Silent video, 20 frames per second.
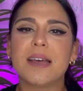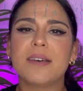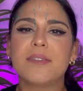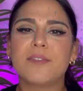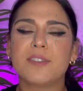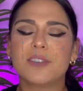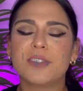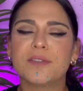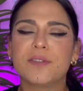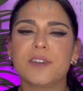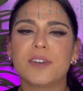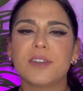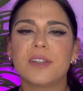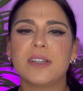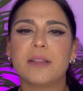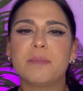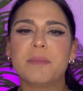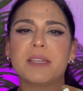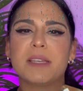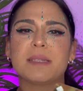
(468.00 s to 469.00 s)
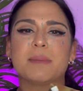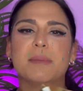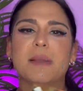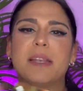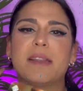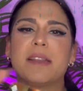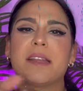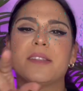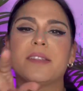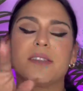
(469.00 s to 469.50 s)
first of all, let me
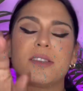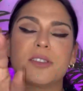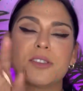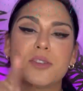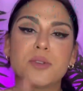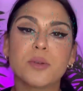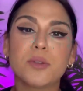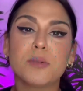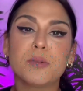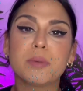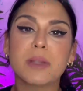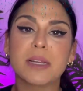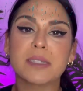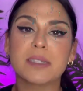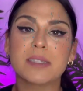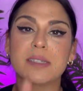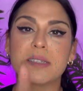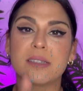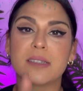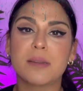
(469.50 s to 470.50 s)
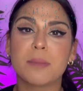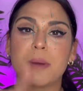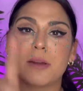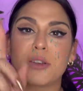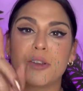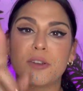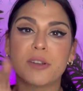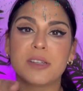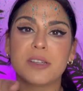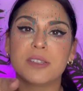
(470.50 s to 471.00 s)
explain that the solar plexus is
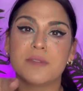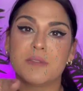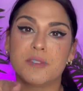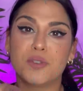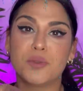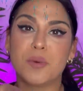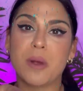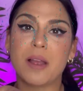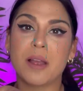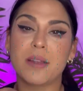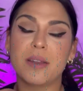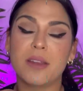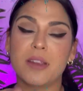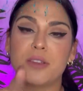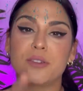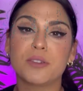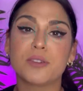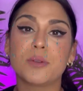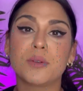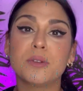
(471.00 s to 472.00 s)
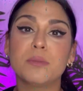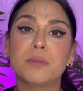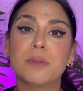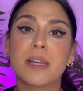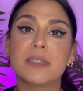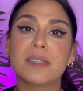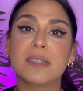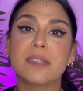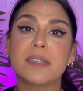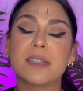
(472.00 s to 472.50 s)
about your individuality. Your solar
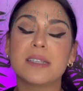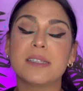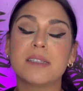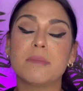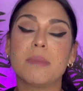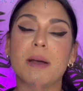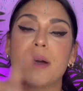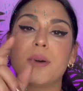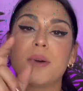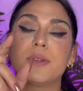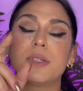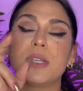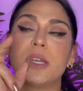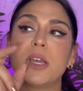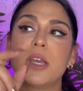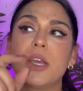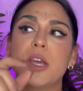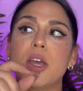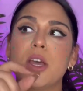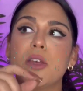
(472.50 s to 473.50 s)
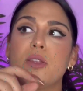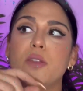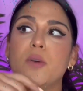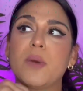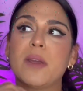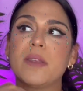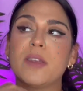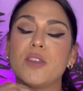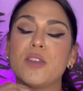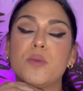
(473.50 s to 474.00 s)
plexus is about the
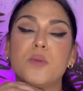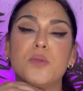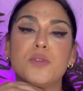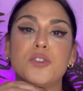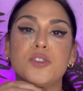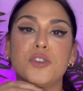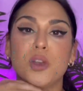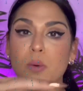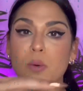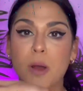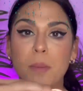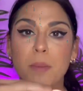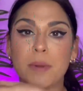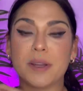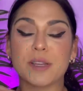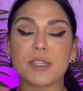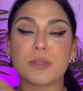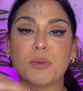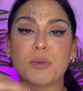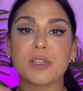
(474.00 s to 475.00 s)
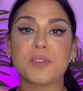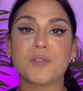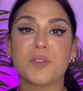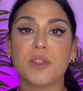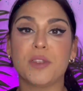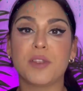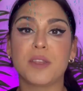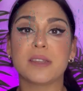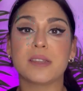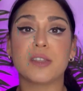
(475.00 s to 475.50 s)
way that you show up and express for
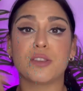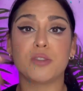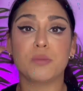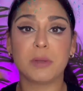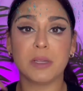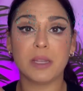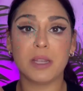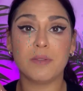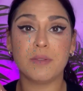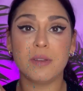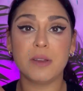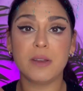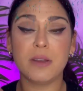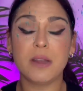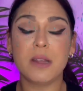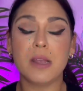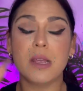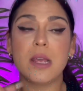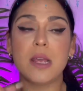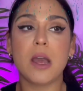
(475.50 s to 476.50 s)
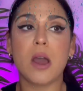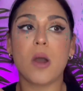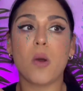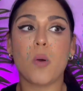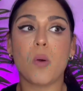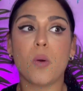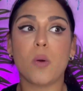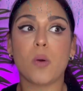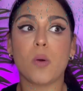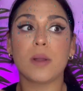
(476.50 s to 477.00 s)
the things that you believe in,
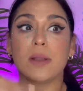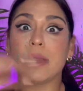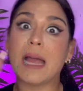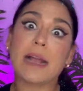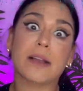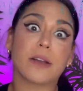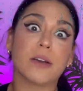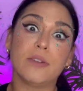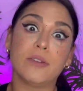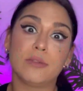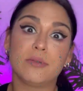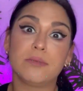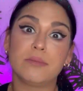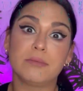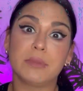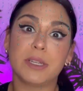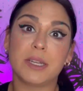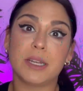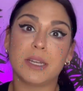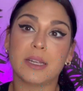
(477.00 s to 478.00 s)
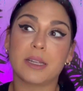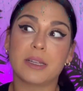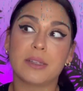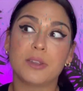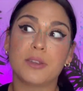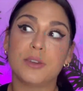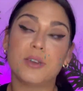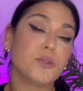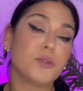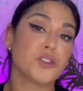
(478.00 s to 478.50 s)
or lack of, meaning
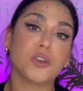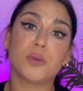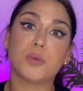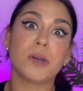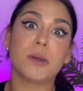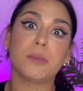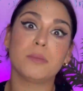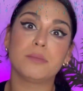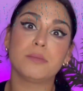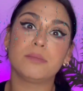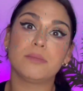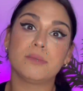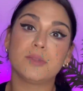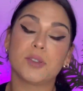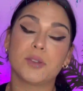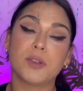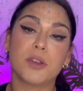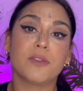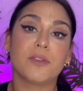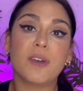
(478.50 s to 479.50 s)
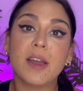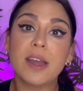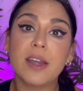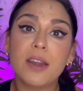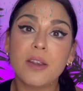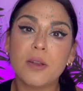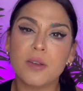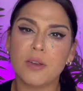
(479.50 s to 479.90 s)
you don't show up. So you're fighting or